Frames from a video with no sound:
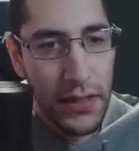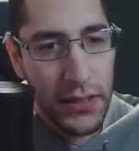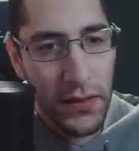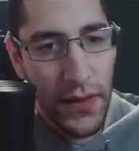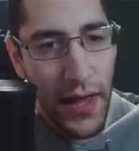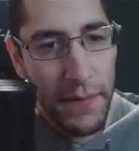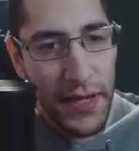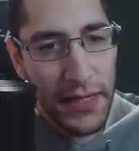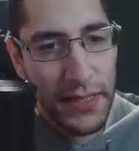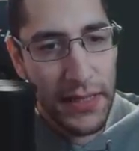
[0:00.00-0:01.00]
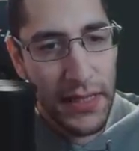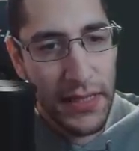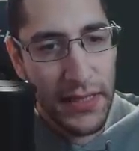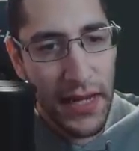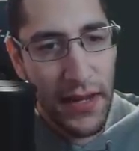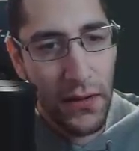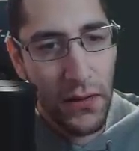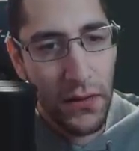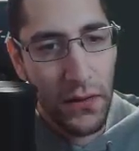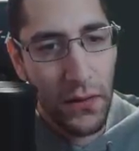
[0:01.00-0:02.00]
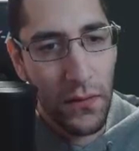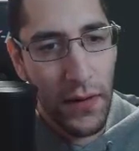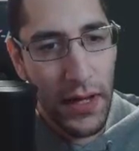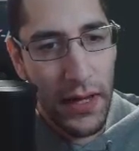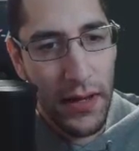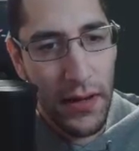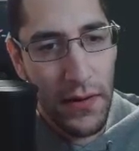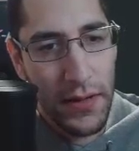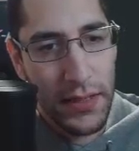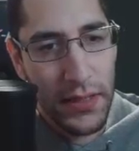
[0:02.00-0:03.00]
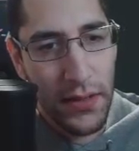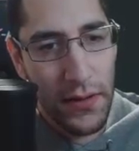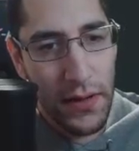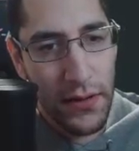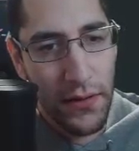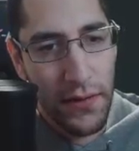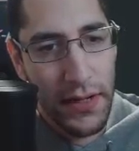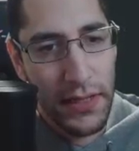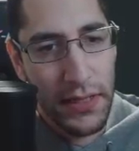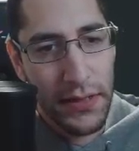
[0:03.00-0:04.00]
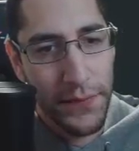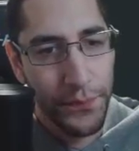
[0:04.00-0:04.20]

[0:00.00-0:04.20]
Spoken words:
So that means this angle right here is 30 degrees.